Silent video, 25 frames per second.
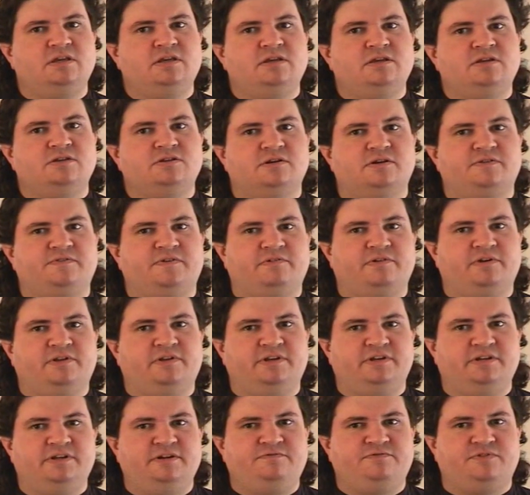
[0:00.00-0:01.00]
So if I
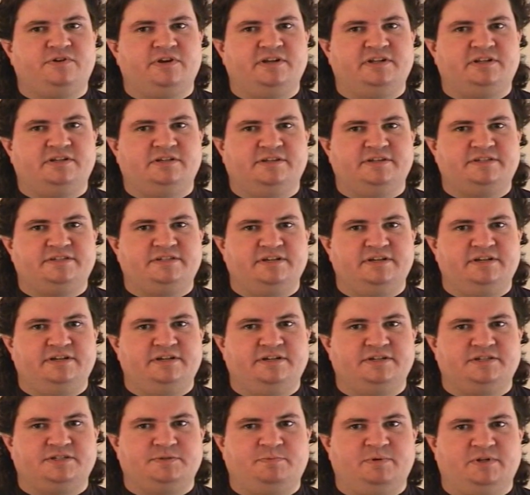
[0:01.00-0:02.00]
really did forget to list any
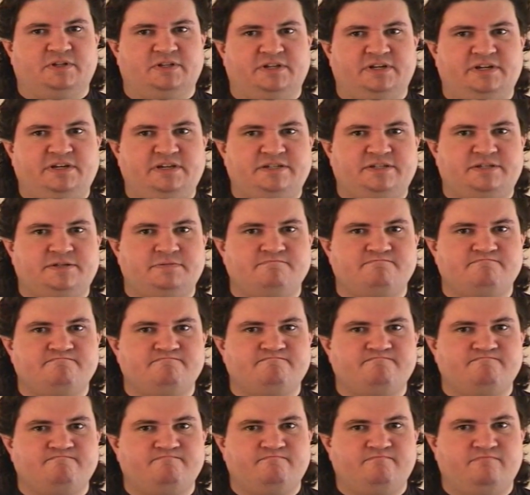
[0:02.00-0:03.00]
disabilities,
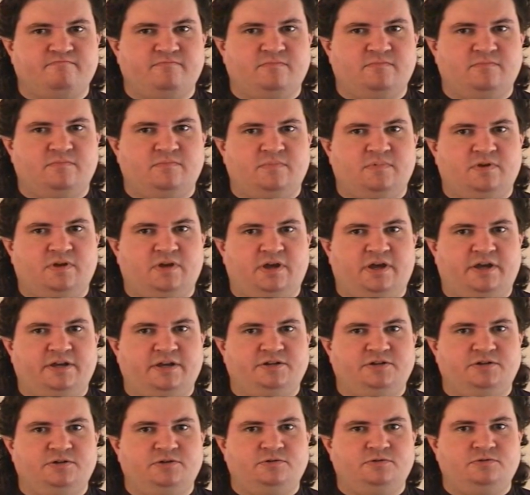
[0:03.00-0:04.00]
I
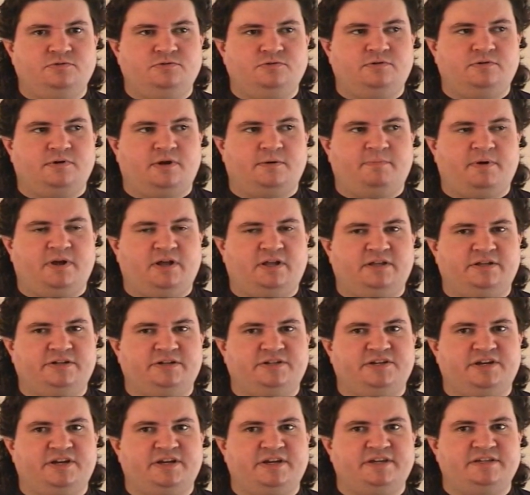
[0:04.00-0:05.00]
do
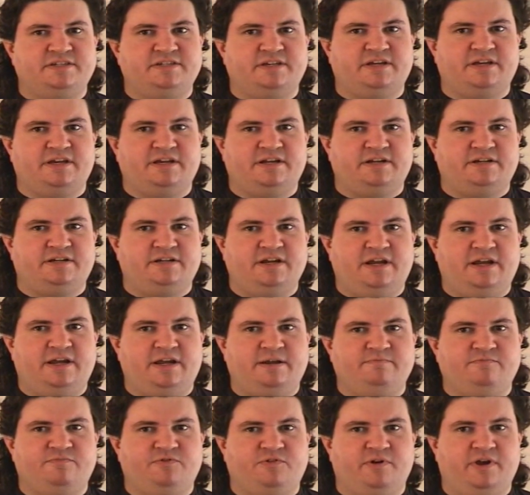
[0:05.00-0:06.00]
apologize ahead of
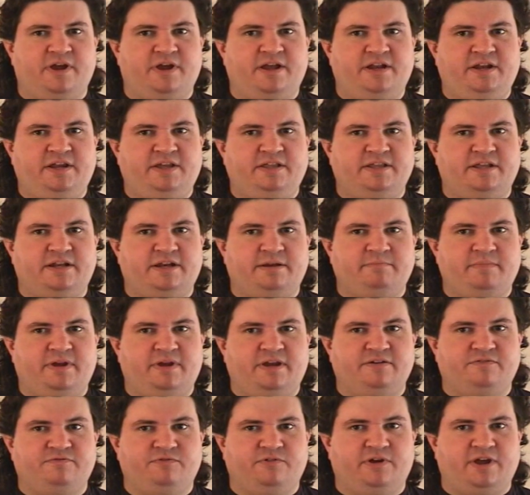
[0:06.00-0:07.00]
time for any that I may
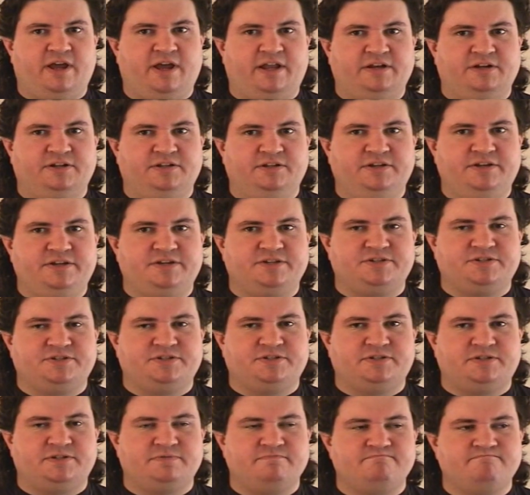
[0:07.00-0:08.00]
have forgotten to
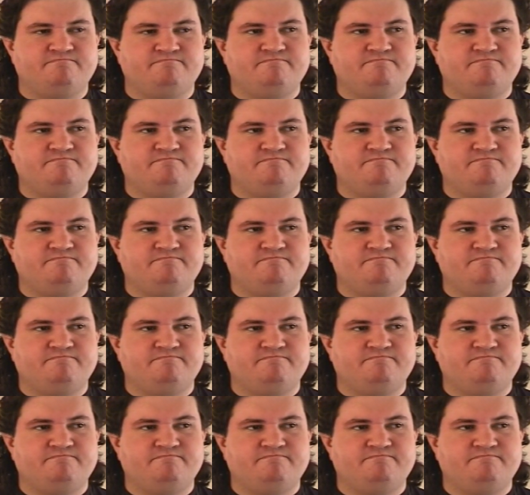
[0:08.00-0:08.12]
list.